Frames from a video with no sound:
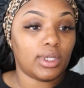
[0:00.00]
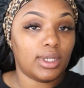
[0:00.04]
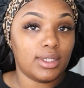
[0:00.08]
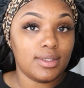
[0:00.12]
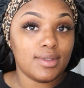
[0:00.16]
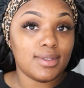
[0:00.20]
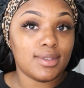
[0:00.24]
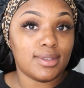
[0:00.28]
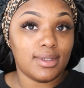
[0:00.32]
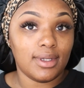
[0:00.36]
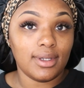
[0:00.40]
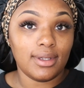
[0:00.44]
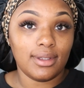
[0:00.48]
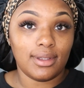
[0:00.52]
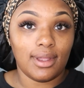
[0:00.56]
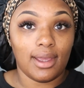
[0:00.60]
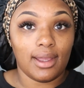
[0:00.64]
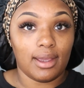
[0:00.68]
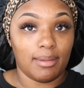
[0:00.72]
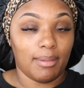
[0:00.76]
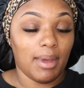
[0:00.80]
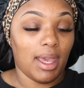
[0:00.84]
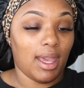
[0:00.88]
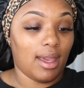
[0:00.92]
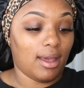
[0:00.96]
it's looking
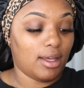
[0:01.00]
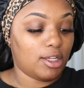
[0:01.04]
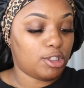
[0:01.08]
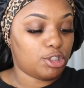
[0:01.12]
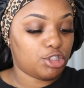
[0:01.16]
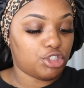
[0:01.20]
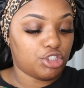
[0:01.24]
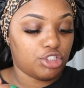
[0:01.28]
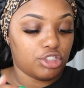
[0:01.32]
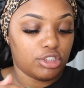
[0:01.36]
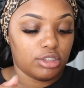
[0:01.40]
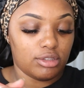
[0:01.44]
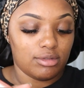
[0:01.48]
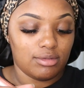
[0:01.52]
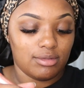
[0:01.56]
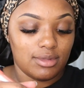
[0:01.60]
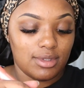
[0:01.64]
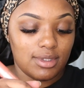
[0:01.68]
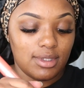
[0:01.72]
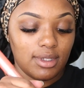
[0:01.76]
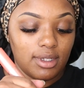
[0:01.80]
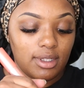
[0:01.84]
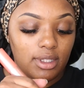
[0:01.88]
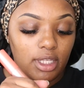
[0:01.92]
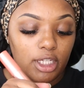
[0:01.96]
like a match.
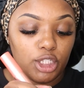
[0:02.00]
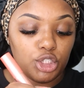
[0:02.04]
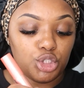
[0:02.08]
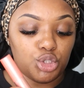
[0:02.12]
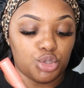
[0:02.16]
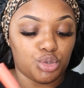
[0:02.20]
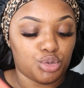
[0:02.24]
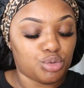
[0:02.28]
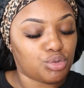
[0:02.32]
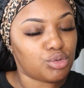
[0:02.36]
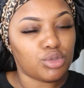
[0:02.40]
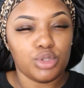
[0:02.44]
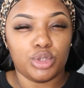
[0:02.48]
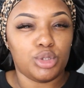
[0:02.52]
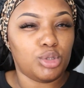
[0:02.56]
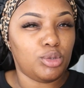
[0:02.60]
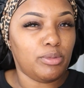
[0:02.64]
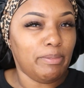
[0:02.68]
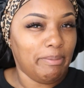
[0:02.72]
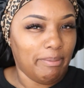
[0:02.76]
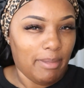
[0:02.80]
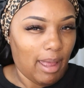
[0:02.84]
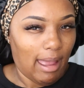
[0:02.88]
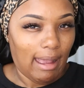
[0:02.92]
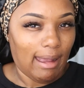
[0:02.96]
It's looking like a
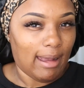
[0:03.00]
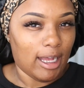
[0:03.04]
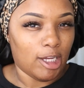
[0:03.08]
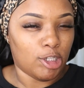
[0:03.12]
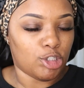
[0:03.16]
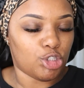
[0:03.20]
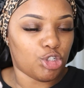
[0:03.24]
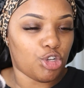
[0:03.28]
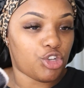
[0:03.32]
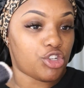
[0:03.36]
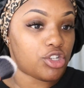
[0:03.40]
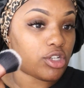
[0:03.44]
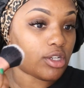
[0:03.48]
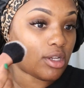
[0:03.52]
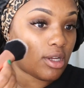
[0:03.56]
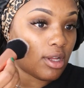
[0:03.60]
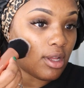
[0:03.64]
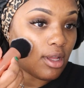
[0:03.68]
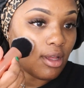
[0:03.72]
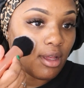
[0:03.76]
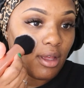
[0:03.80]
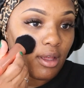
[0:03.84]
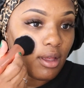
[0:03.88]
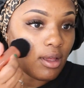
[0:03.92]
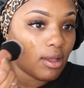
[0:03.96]
true match.
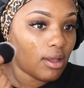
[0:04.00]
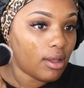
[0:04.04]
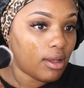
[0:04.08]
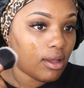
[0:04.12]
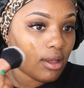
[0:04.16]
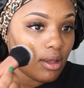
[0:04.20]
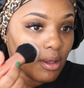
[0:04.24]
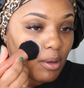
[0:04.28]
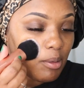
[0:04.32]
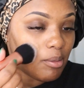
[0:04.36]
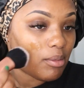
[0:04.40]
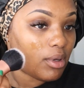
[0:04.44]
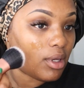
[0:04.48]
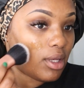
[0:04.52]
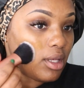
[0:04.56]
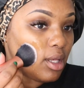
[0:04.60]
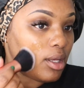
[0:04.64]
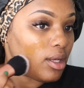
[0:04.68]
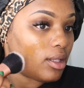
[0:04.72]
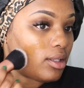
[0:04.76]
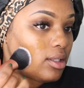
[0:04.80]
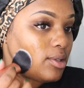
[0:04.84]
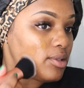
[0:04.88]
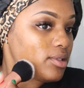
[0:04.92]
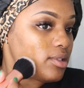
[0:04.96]
But
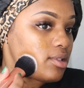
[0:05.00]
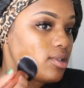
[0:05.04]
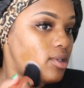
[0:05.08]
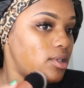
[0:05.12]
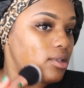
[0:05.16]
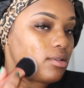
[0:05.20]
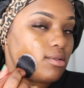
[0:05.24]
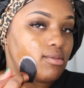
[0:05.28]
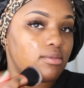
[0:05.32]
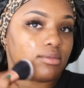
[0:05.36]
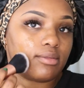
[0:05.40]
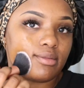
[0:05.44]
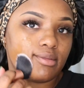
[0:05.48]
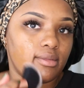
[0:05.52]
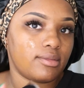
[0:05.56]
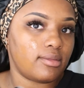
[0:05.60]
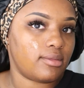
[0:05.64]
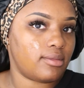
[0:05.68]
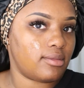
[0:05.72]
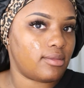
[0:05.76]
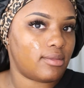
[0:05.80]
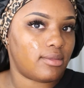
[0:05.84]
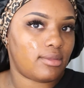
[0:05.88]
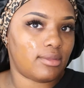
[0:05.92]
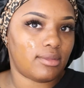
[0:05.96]
yeah, let's get,
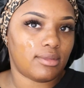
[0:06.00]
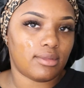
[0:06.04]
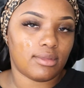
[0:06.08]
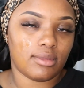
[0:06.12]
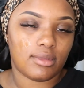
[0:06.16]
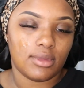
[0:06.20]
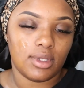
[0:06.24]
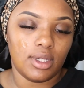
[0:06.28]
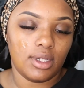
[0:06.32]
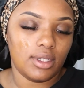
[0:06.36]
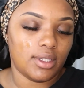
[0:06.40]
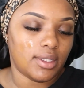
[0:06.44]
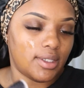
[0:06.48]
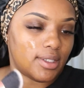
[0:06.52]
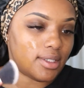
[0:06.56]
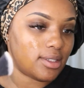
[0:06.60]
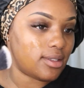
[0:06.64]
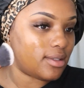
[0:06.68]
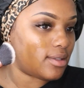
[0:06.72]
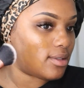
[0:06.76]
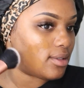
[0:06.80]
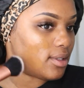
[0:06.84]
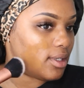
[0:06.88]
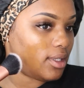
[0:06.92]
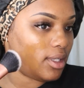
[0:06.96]
it
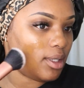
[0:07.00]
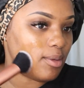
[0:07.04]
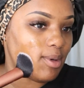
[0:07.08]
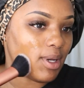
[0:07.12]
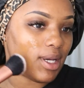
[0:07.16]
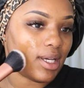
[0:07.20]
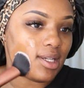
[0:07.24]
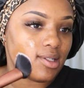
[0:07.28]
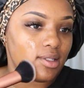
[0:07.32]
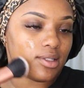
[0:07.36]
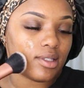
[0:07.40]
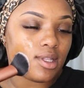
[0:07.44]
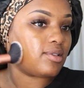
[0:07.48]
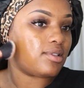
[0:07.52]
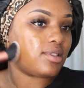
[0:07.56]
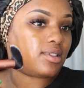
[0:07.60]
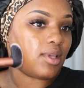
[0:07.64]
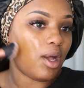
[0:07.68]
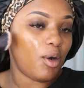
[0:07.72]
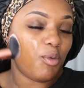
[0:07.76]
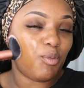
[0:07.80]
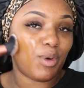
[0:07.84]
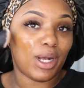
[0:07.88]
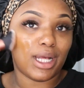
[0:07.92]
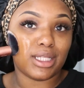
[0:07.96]
is. Anyways,
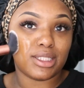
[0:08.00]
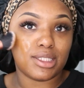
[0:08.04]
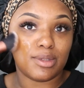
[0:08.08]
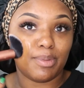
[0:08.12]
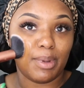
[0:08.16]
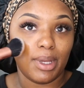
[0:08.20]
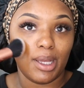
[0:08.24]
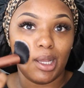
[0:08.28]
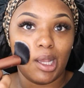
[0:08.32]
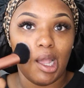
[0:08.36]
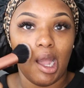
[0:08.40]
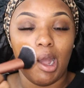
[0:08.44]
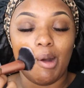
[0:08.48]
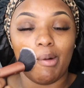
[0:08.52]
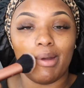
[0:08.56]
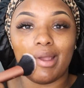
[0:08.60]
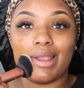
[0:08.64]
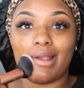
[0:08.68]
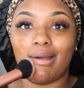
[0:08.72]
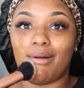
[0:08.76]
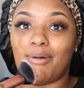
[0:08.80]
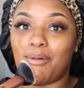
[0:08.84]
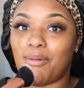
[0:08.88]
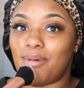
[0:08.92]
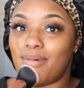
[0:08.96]
so what's been
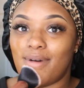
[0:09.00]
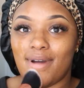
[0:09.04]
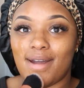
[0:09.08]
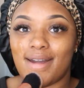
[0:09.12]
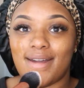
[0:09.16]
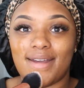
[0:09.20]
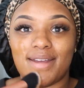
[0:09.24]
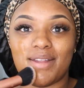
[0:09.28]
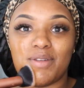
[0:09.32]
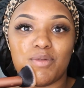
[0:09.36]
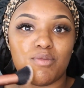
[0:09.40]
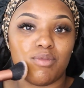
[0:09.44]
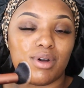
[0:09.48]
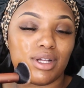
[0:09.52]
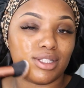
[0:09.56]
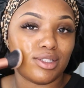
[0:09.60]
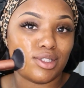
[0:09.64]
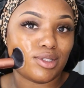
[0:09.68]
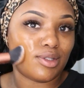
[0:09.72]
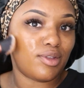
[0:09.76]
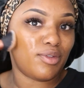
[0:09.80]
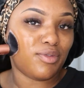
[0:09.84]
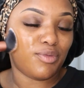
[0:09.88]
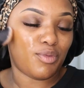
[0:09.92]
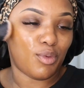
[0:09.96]
going on?
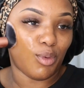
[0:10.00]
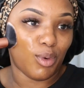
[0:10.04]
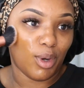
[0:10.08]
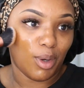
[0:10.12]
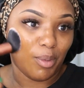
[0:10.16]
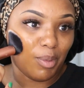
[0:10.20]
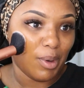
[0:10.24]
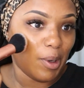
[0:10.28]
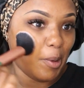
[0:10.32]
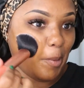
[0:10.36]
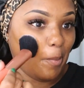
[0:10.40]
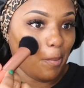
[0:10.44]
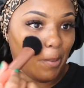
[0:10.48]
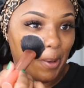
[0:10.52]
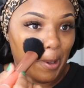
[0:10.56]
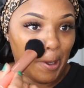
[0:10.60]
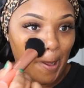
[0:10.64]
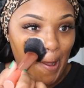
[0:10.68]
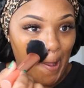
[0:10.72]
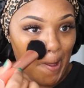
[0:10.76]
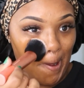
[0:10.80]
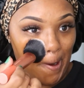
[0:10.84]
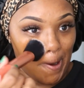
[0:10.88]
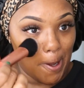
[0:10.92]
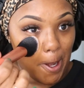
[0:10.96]
What's the
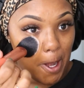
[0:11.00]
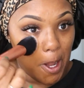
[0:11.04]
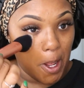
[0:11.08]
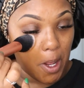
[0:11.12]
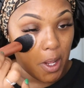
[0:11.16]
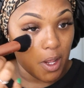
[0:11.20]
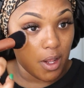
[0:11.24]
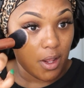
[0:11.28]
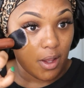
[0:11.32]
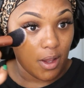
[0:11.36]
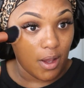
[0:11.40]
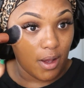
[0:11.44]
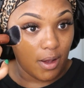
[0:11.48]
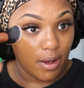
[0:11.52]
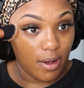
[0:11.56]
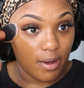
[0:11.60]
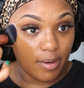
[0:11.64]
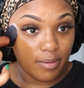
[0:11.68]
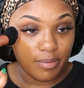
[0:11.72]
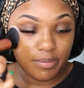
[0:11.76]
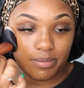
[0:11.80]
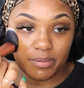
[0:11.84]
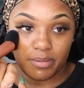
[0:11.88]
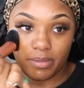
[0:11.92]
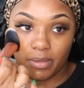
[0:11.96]
411?
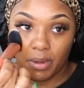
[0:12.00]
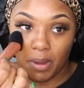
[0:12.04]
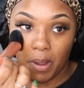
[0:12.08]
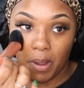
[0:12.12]
Y'all,